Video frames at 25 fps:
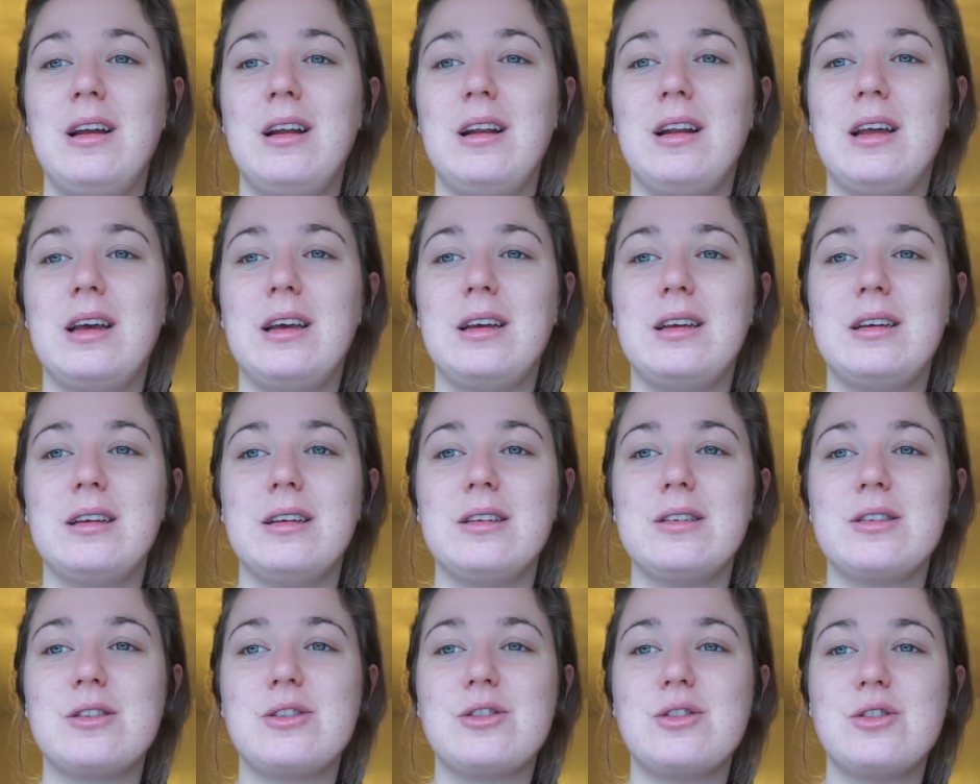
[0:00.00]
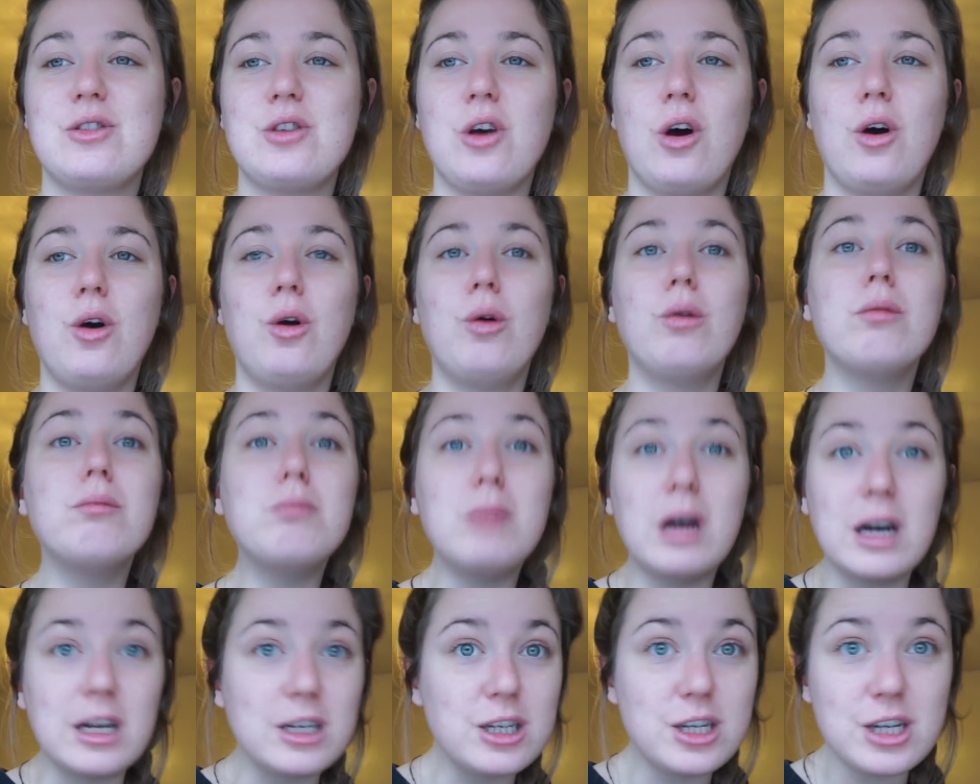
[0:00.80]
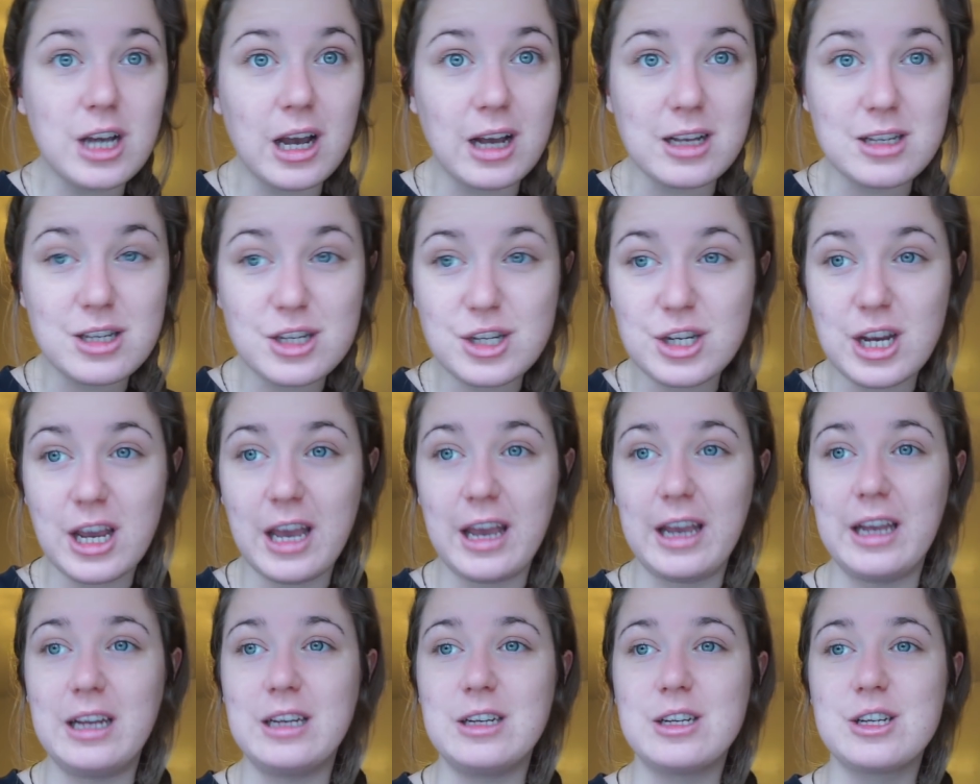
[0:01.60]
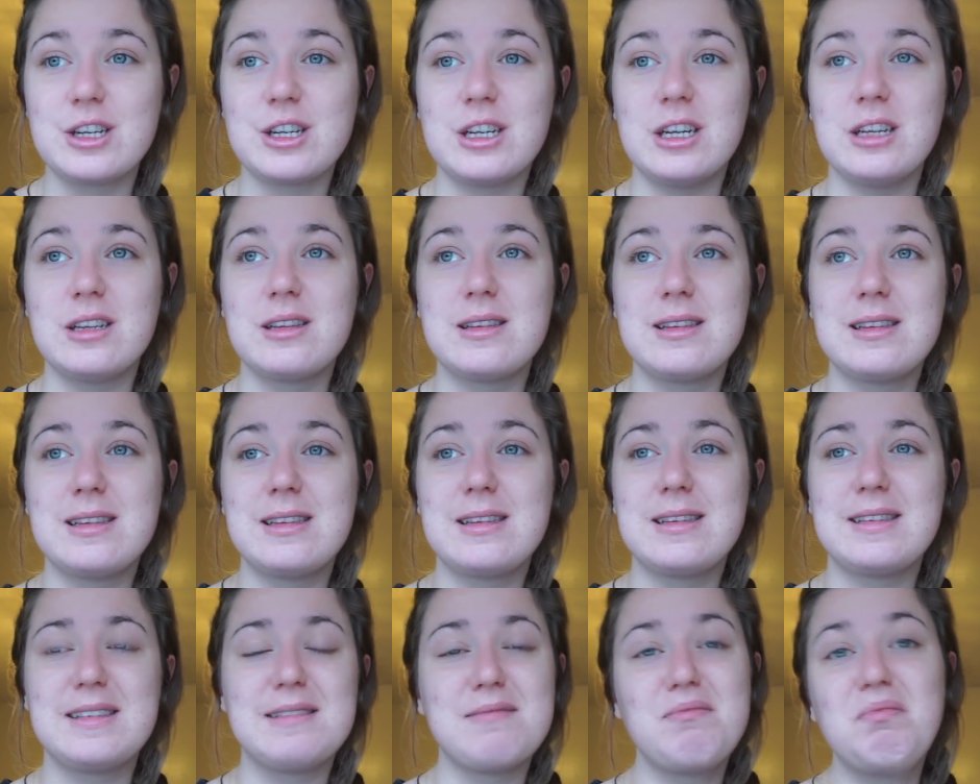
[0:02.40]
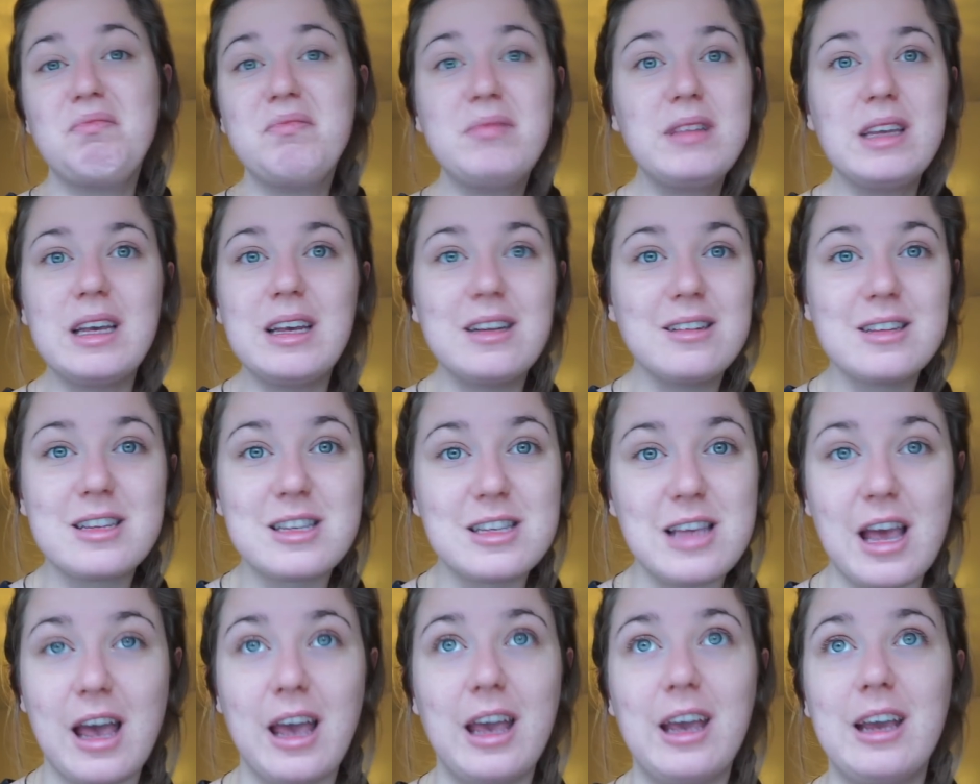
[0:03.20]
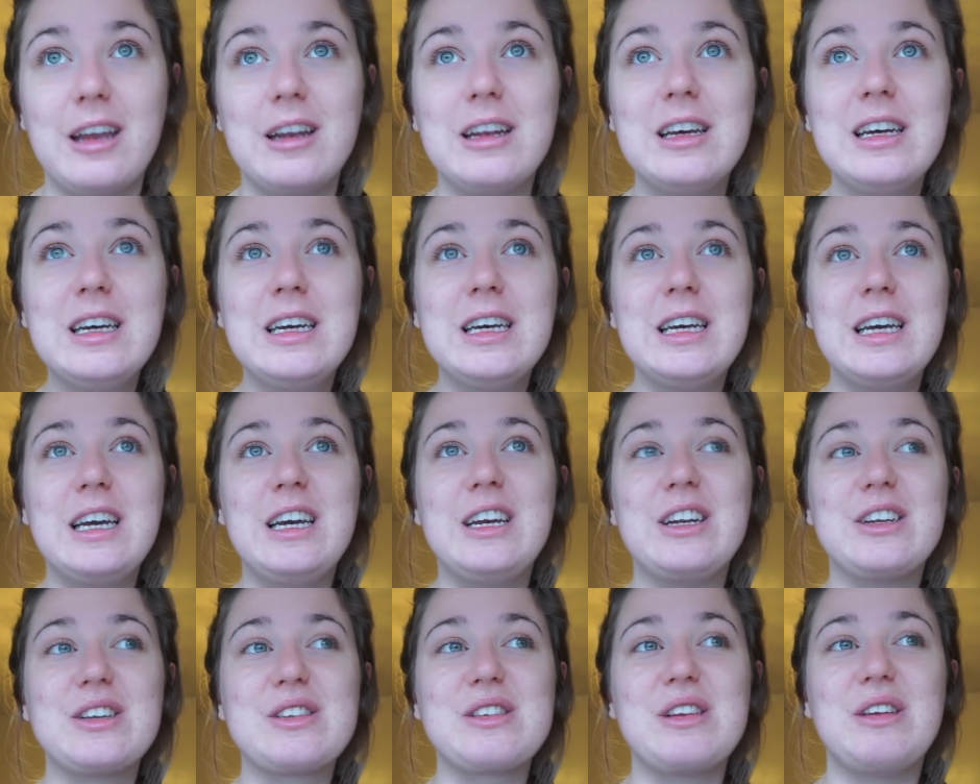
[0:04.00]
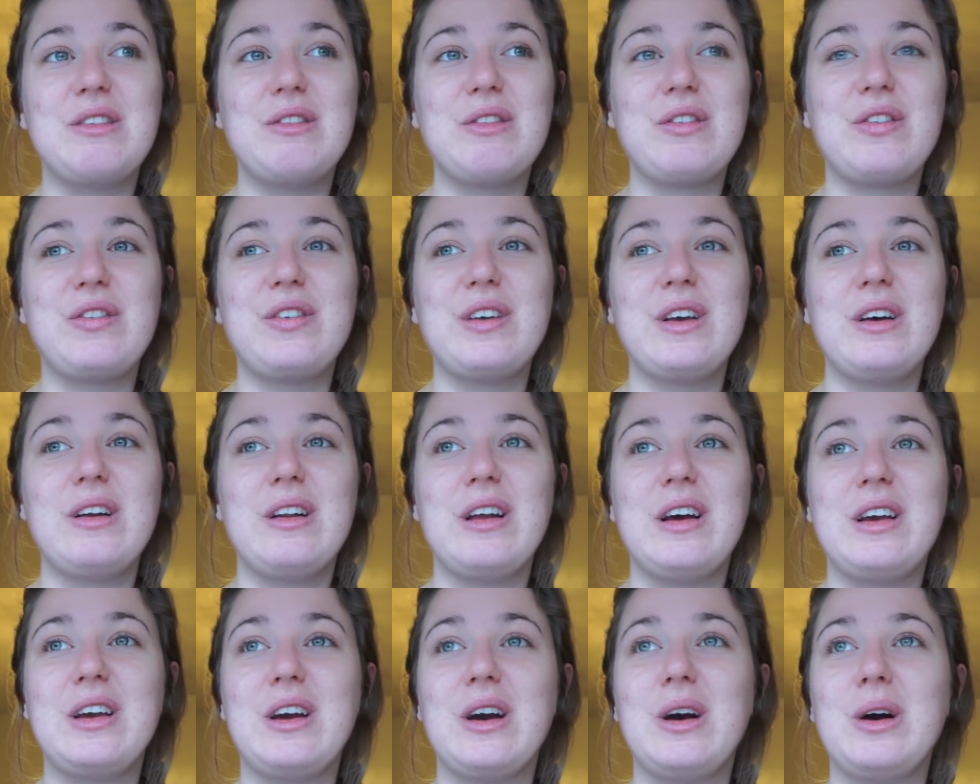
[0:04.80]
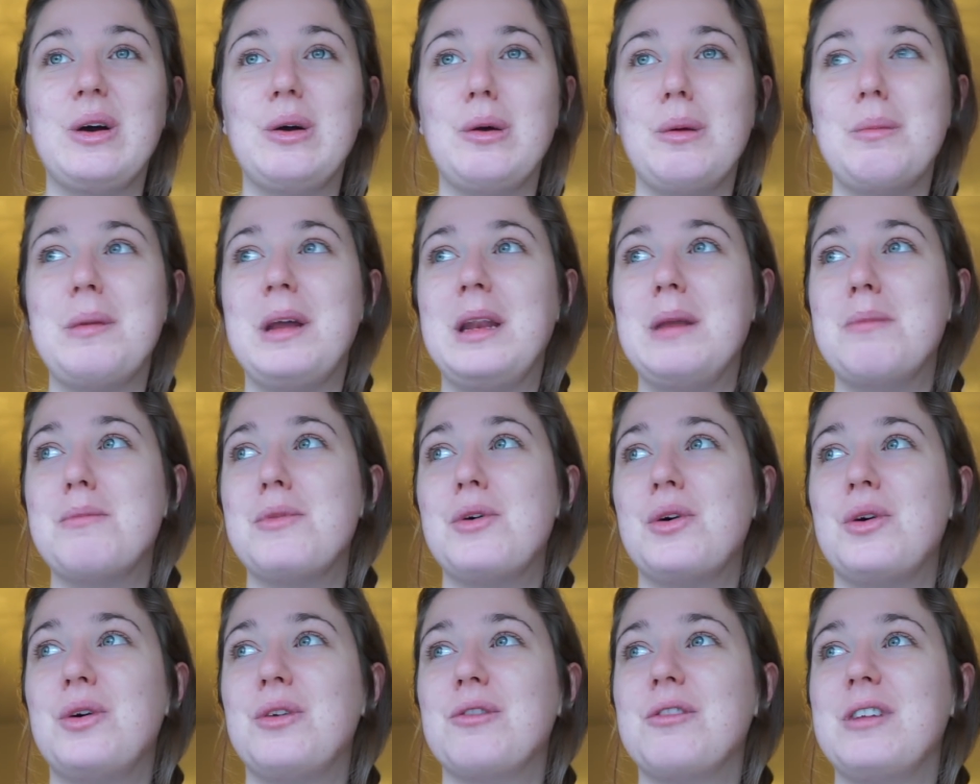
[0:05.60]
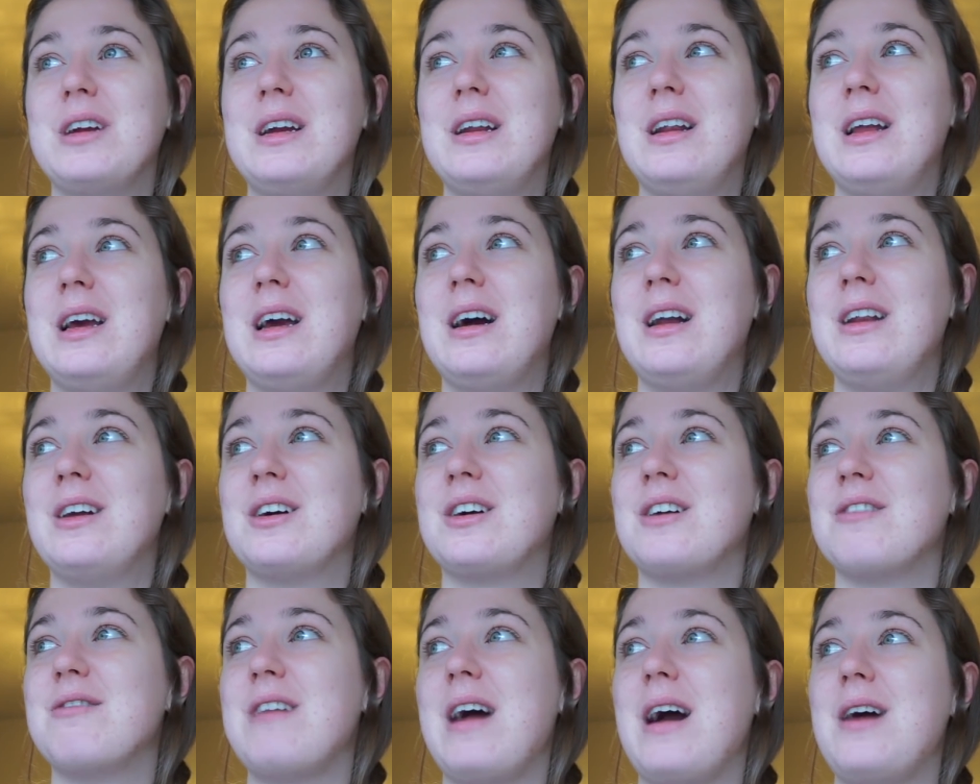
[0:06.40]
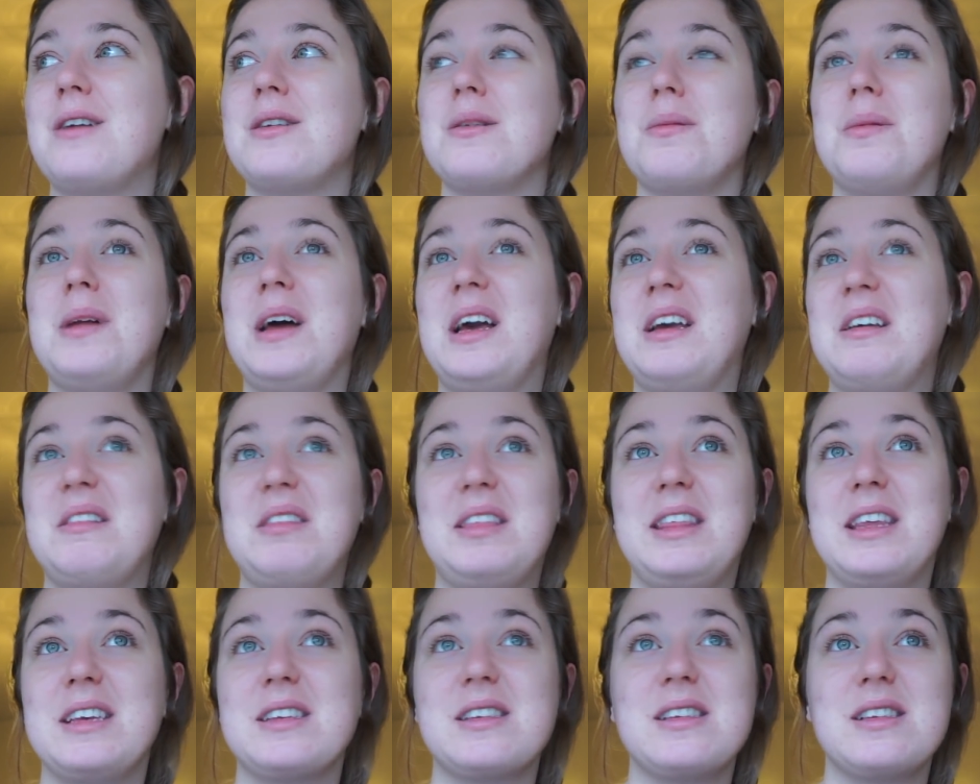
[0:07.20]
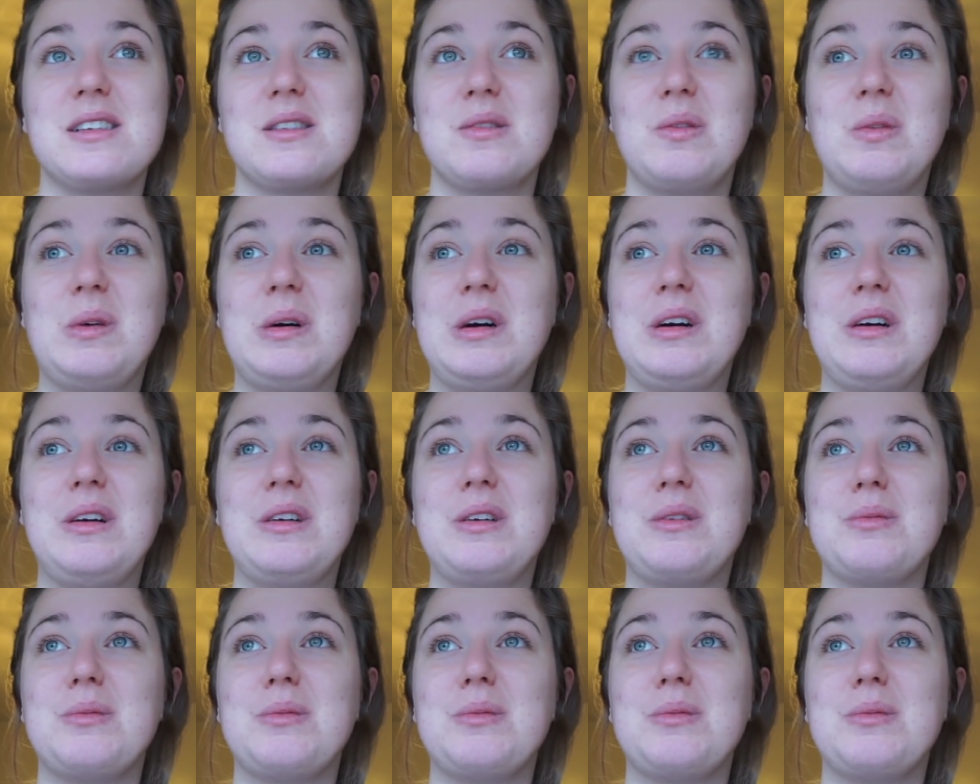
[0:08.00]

Like, so much has changed. It's insane. It doesn't even feel like home anymore, really. I look around, I'm like, this isn't where I